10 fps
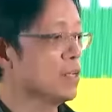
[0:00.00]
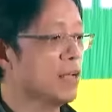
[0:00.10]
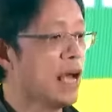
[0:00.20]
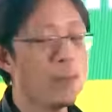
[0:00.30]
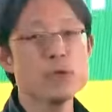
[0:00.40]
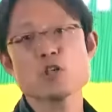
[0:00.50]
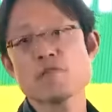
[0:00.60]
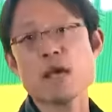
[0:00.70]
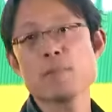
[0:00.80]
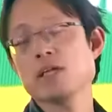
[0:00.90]
How much of
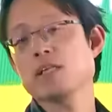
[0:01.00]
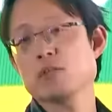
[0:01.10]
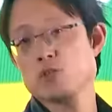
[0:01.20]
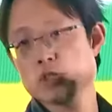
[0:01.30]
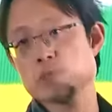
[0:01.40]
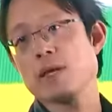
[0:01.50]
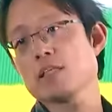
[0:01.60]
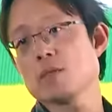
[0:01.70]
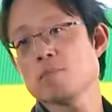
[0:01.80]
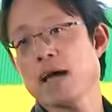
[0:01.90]
that money that you just
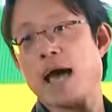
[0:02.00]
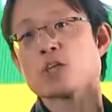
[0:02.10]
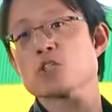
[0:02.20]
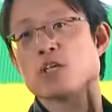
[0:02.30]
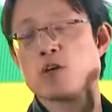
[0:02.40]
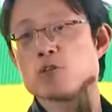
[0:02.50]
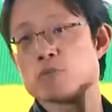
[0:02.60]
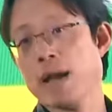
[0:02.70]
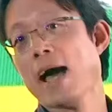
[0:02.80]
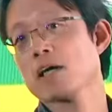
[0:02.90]
paid them actually goes
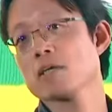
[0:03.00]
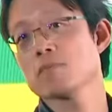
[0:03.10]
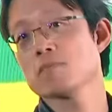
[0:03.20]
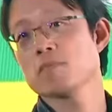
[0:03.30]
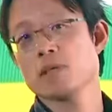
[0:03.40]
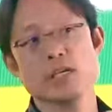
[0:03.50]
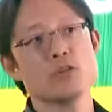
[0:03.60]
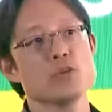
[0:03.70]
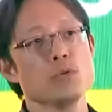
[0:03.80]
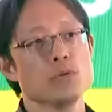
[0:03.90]
back
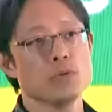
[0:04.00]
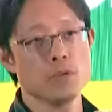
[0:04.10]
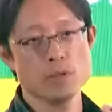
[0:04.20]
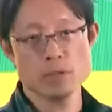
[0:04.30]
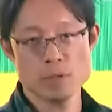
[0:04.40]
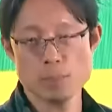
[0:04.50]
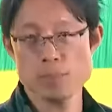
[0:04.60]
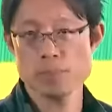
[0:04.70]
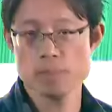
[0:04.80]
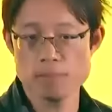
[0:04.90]
into the
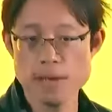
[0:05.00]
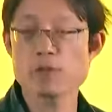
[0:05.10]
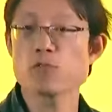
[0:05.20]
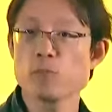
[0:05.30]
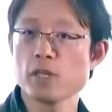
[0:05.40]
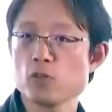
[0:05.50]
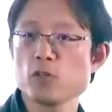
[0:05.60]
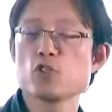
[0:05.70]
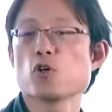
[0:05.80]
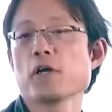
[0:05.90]
platform that you're
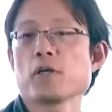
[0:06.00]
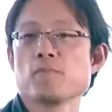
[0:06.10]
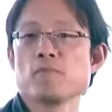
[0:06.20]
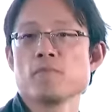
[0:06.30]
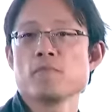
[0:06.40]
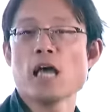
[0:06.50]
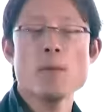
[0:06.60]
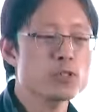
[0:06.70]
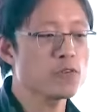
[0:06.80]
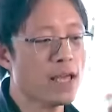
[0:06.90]
enjoying? How
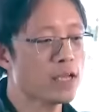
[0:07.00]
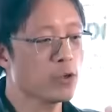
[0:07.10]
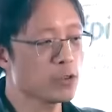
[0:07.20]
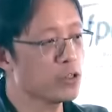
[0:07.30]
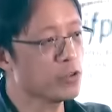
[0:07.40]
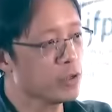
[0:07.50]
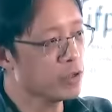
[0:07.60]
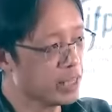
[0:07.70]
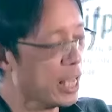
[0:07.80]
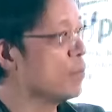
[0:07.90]
much of that goes into
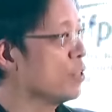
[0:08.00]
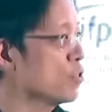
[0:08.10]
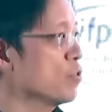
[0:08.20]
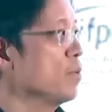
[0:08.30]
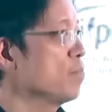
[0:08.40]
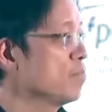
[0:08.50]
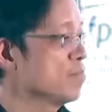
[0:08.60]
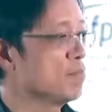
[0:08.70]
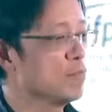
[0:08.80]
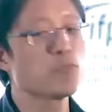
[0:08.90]
the game industry?
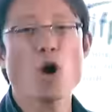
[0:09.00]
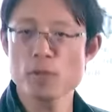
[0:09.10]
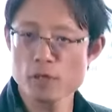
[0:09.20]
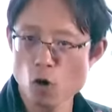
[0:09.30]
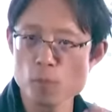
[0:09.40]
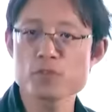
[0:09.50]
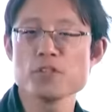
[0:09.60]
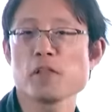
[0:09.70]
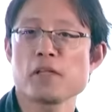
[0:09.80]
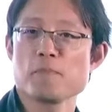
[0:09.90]
Probably almost
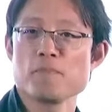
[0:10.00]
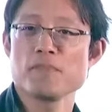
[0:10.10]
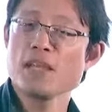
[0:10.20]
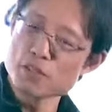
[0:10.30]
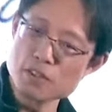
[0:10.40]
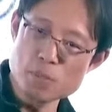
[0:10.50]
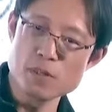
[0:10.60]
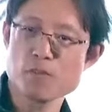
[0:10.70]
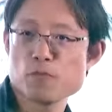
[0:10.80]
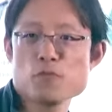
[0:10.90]
nothing. Yes, they
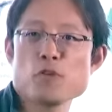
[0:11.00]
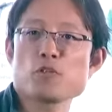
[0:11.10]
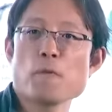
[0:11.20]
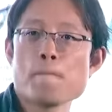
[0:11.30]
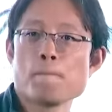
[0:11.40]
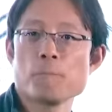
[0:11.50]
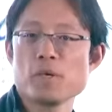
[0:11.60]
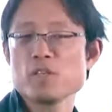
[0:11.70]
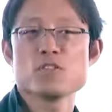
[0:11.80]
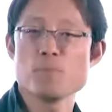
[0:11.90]
build infrastructure,
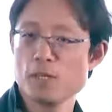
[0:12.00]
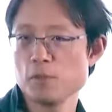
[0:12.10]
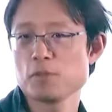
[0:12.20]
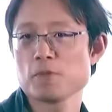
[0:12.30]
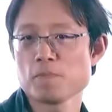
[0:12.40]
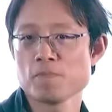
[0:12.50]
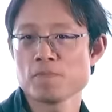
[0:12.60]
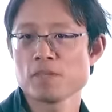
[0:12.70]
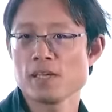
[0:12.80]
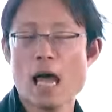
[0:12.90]
but it's diminos.
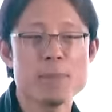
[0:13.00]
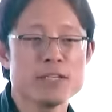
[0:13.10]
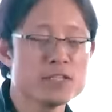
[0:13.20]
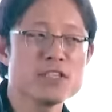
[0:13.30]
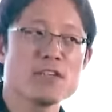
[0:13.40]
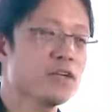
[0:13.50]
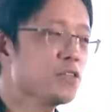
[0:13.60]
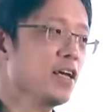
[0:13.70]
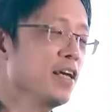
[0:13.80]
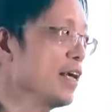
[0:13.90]
Apple isn't
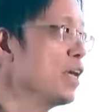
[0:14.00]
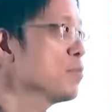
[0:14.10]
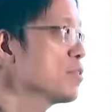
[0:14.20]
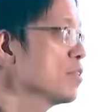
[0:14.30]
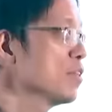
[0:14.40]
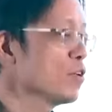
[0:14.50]
investing in games.